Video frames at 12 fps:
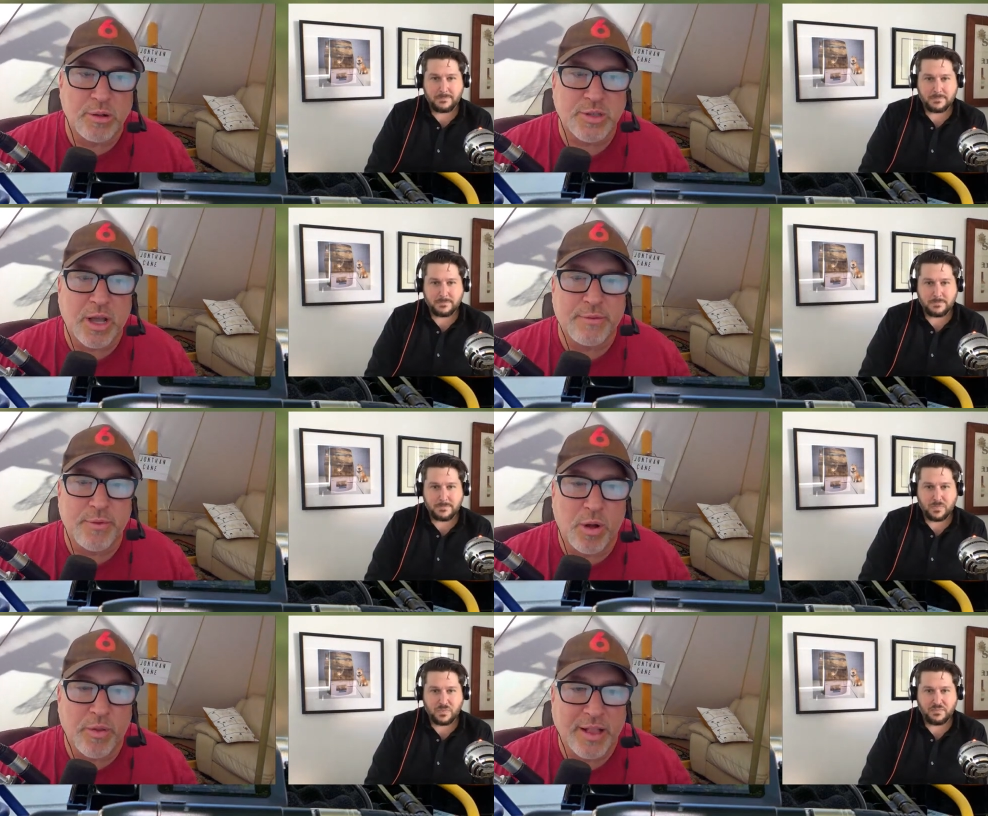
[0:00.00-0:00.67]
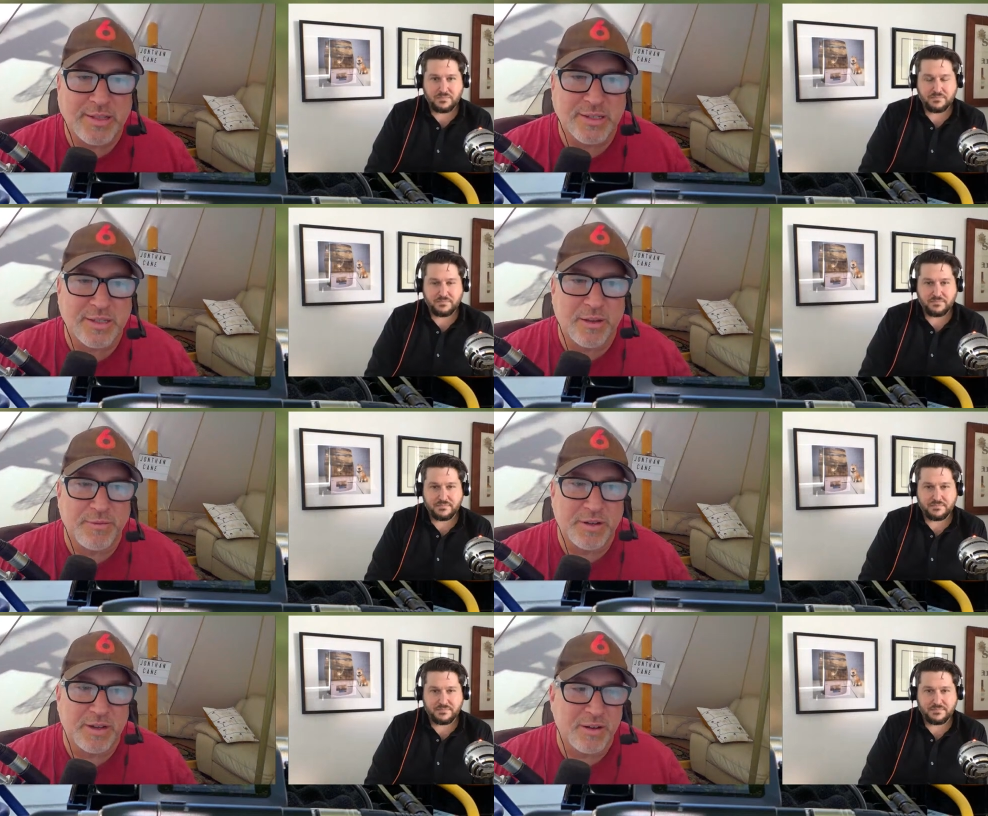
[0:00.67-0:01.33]
Speaker 1: notes. i have all that
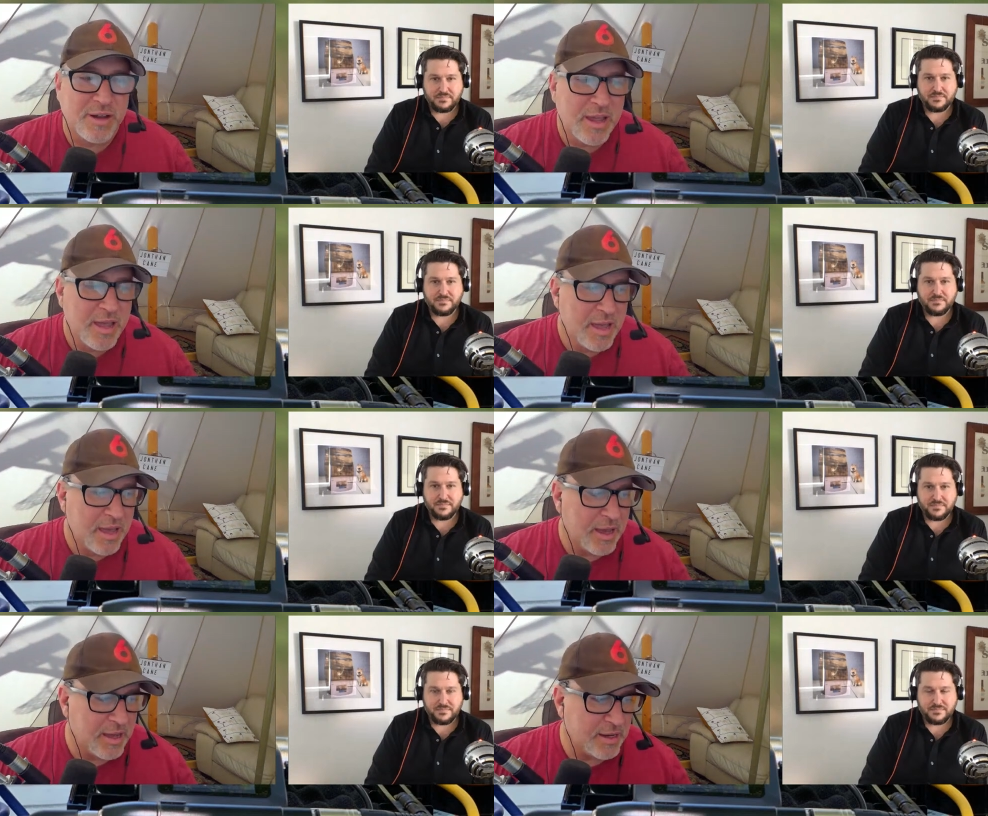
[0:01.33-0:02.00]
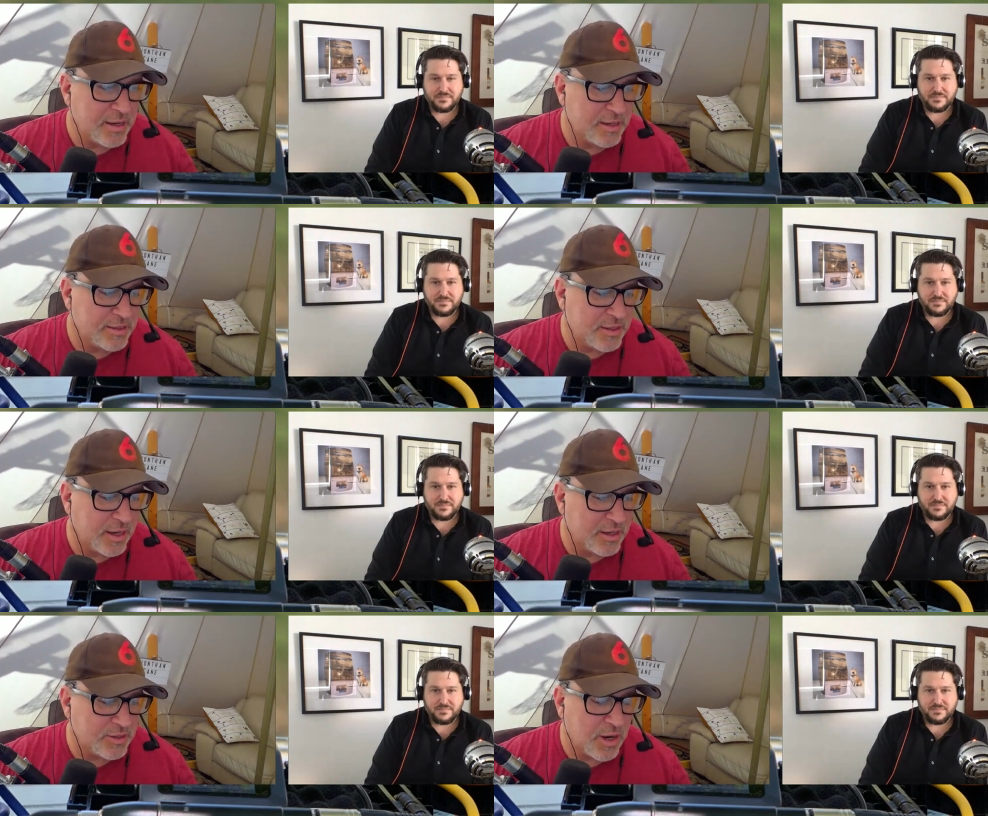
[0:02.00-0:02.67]
stuff in here. Uh,
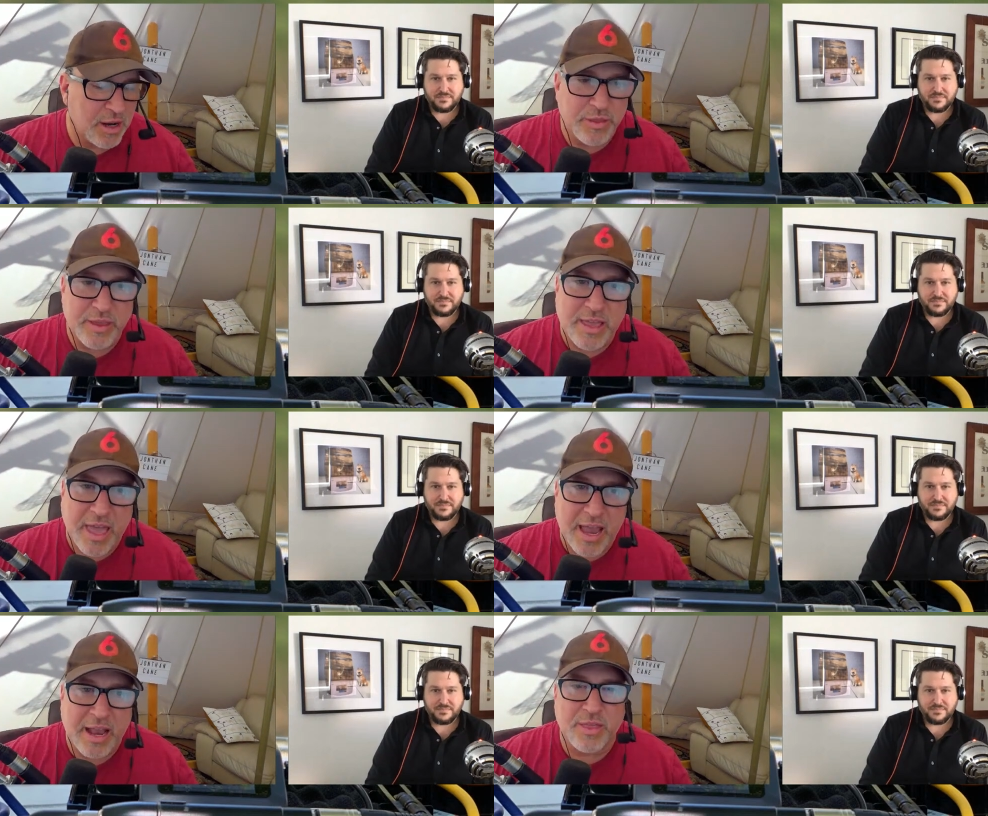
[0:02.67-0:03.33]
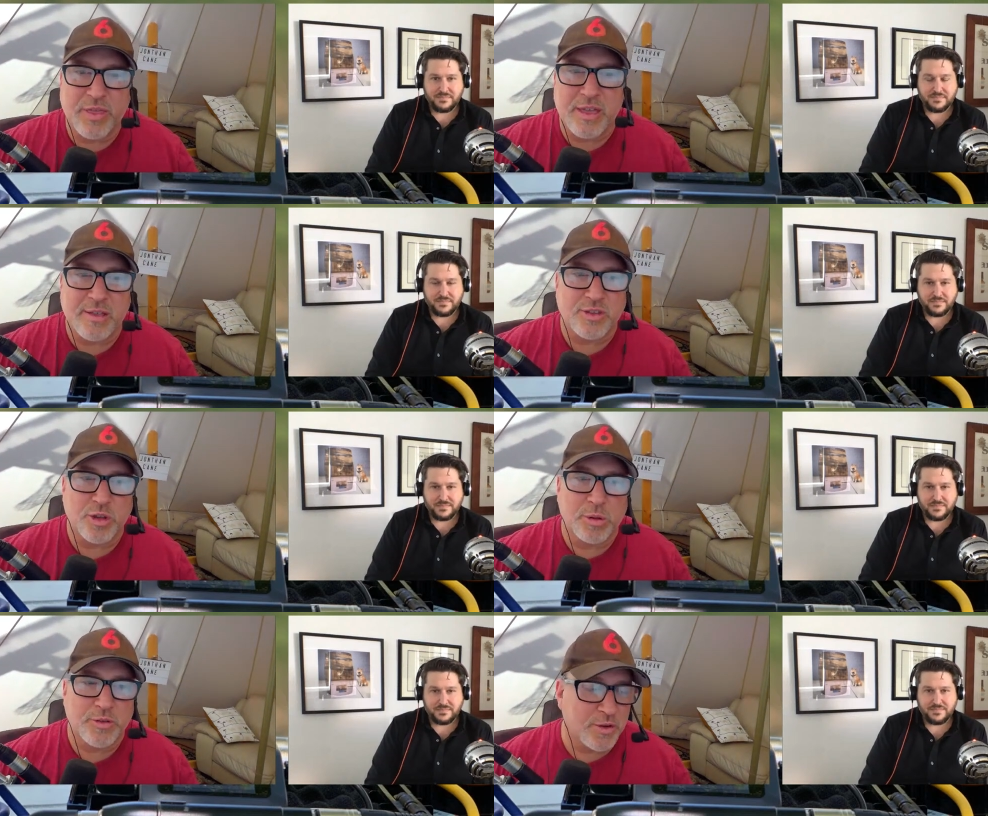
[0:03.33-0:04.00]
uh, Jonathan Cane, thank
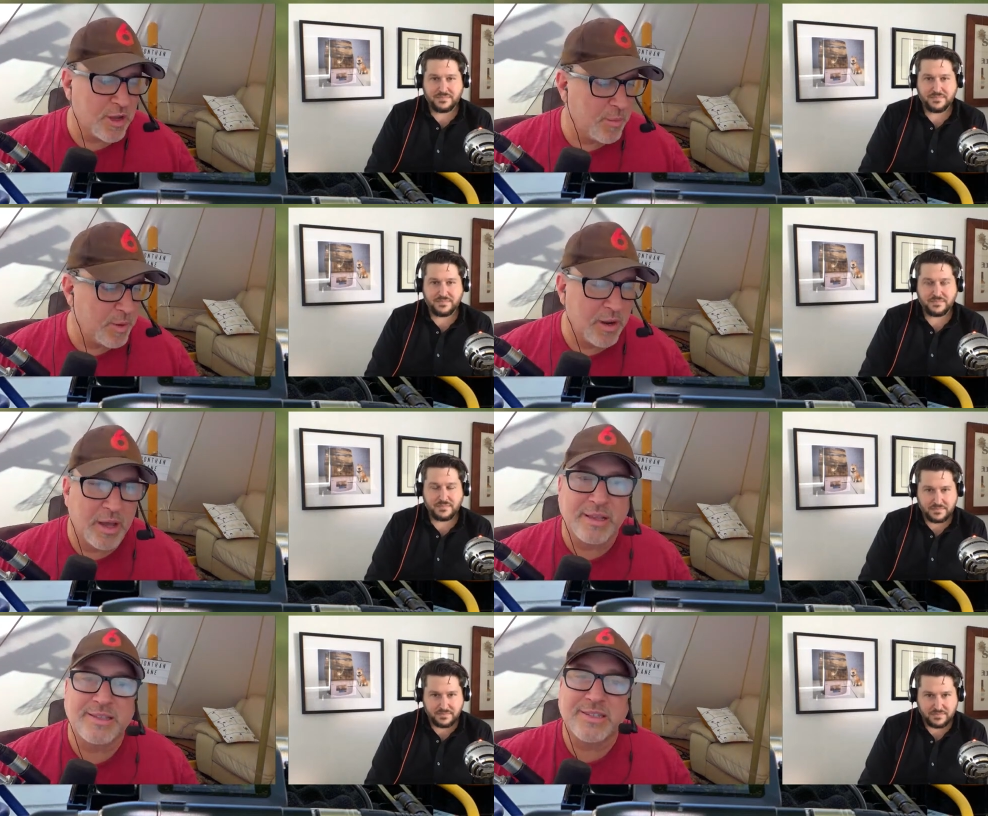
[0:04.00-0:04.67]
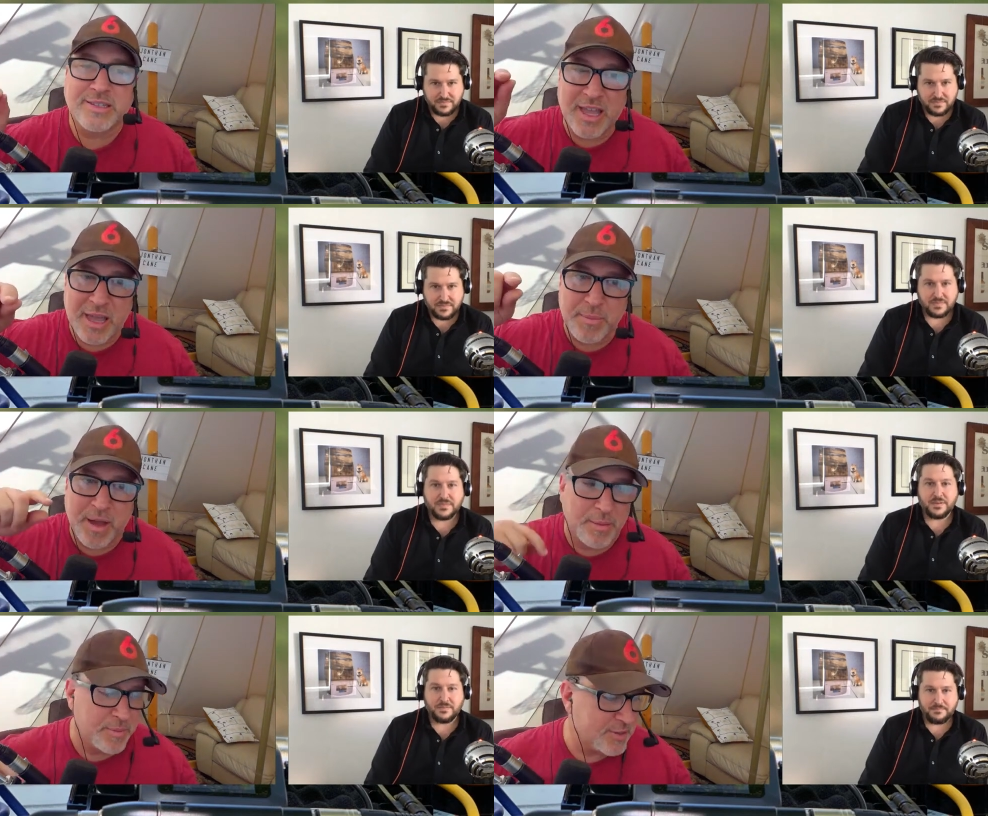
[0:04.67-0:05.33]
you so much for coming on.
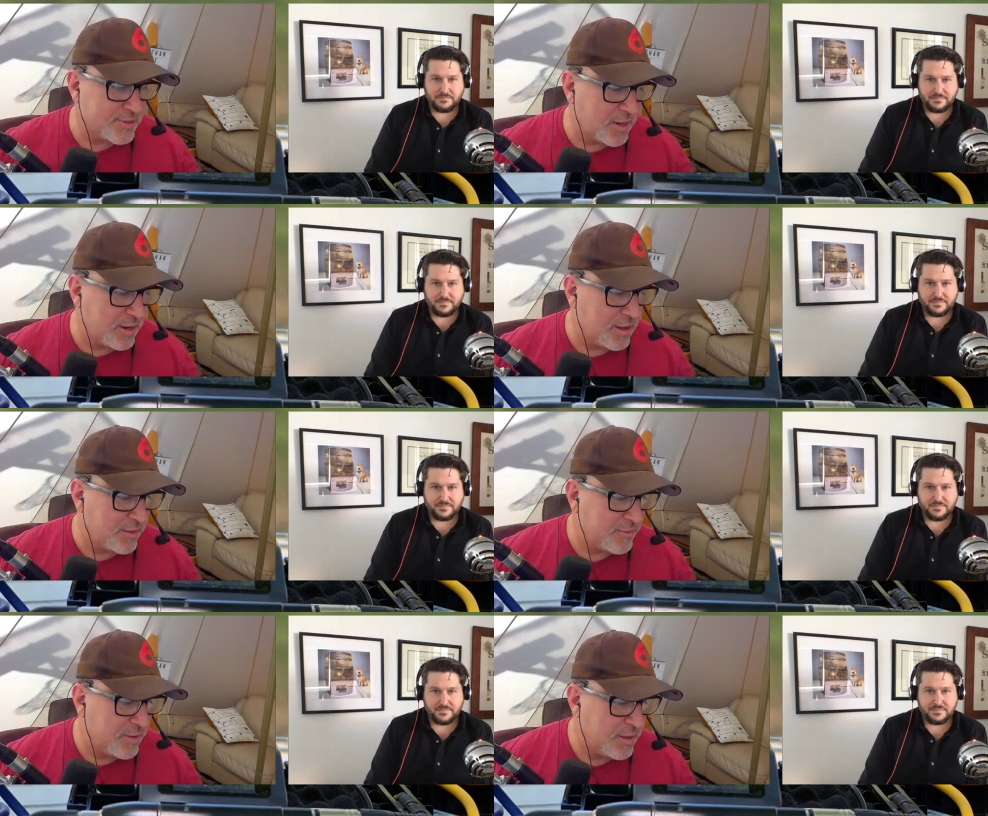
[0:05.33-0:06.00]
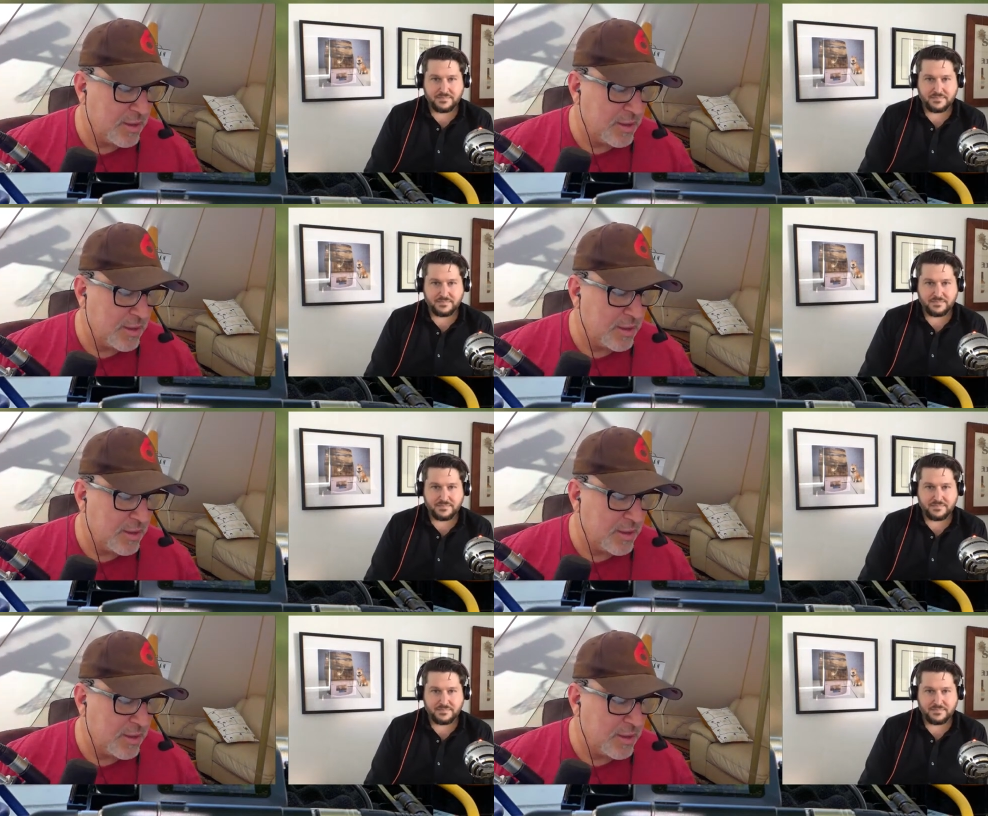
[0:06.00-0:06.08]
Stand by. I'm going to sign off.